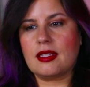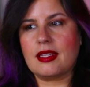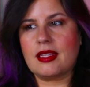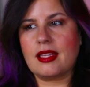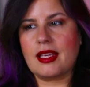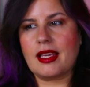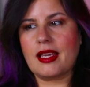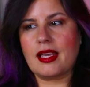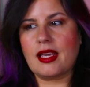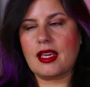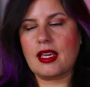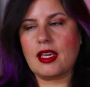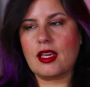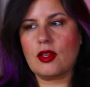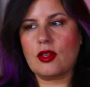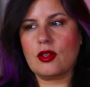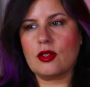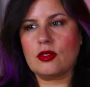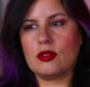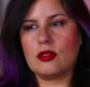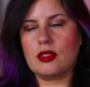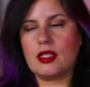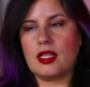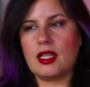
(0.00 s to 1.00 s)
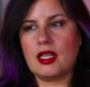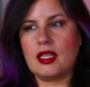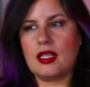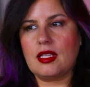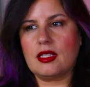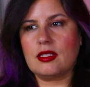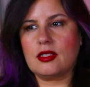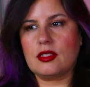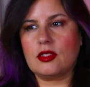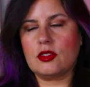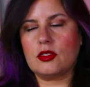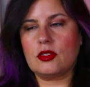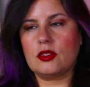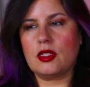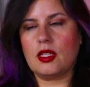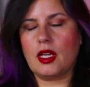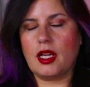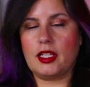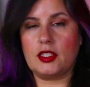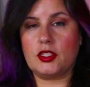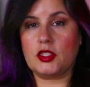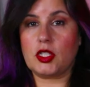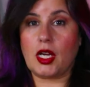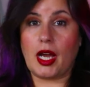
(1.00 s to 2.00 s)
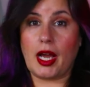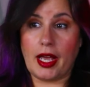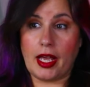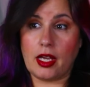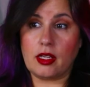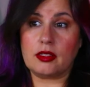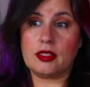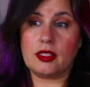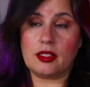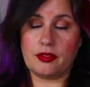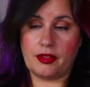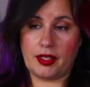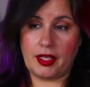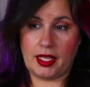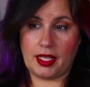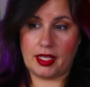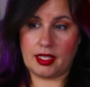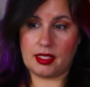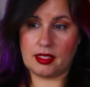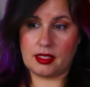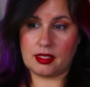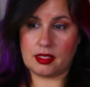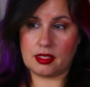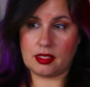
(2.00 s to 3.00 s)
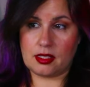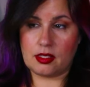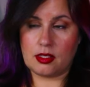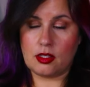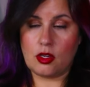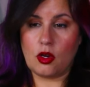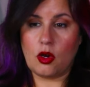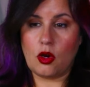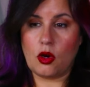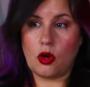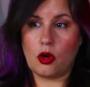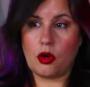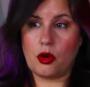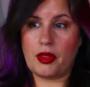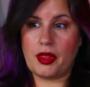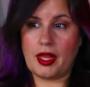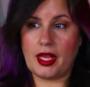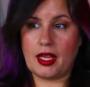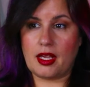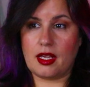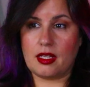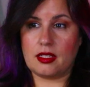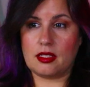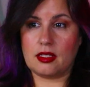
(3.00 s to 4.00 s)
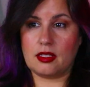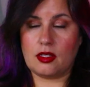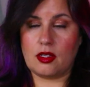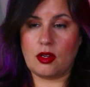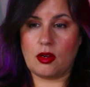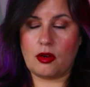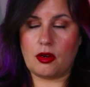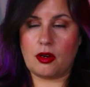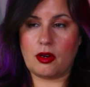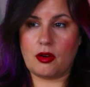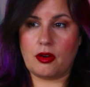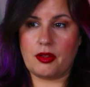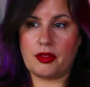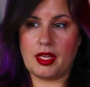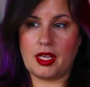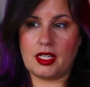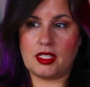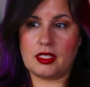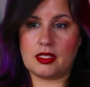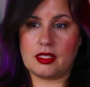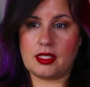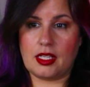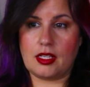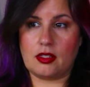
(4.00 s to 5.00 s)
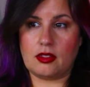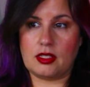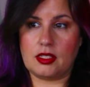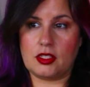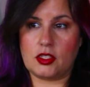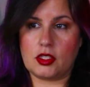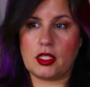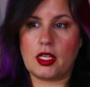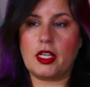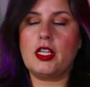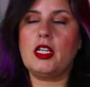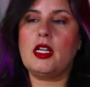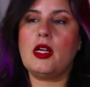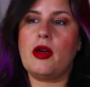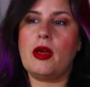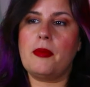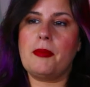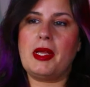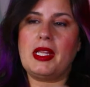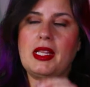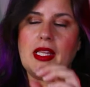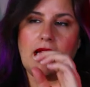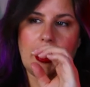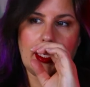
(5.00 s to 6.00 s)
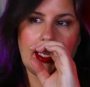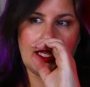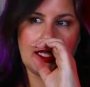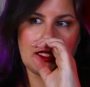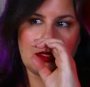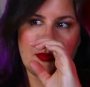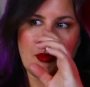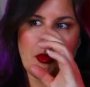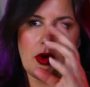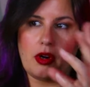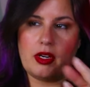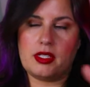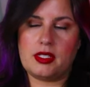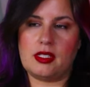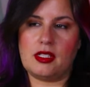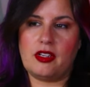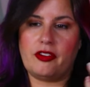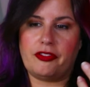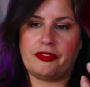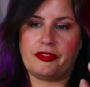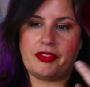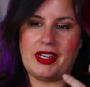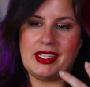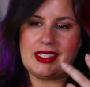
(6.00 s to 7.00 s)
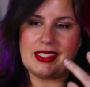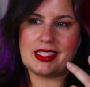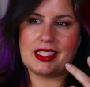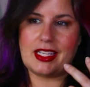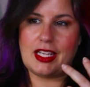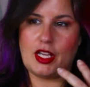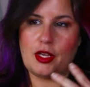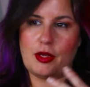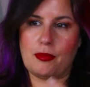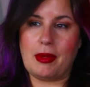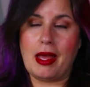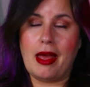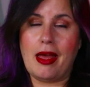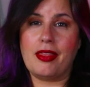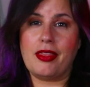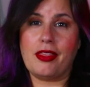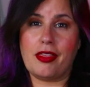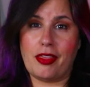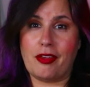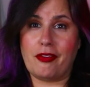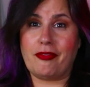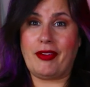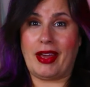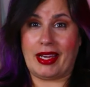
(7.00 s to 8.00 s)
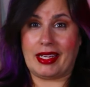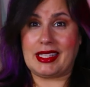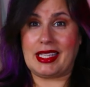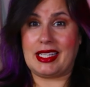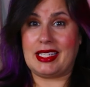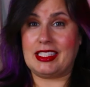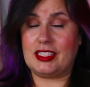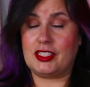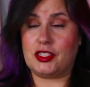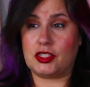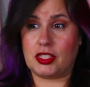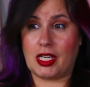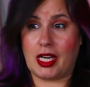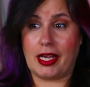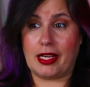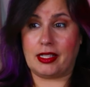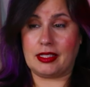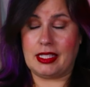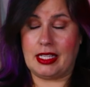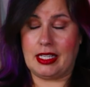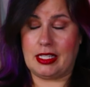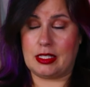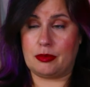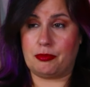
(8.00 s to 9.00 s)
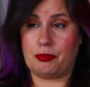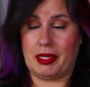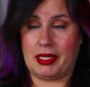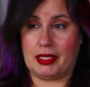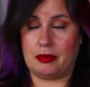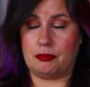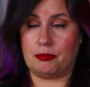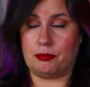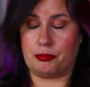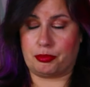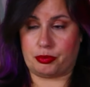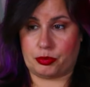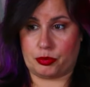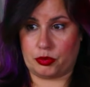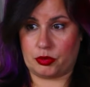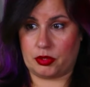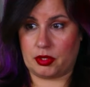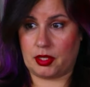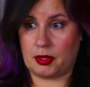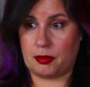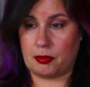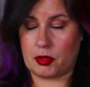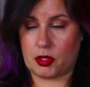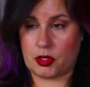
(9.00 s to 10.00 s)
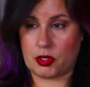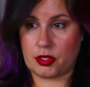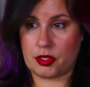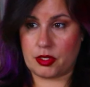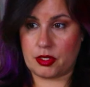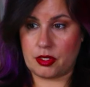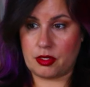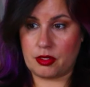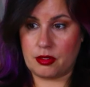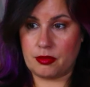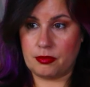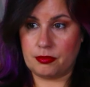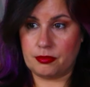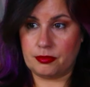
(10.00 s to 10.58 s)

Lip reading: They killed a child of his, or they just killed his child. You know what I mean? Like, it's more as an affront to him than the fact that his child has been brutally murdered.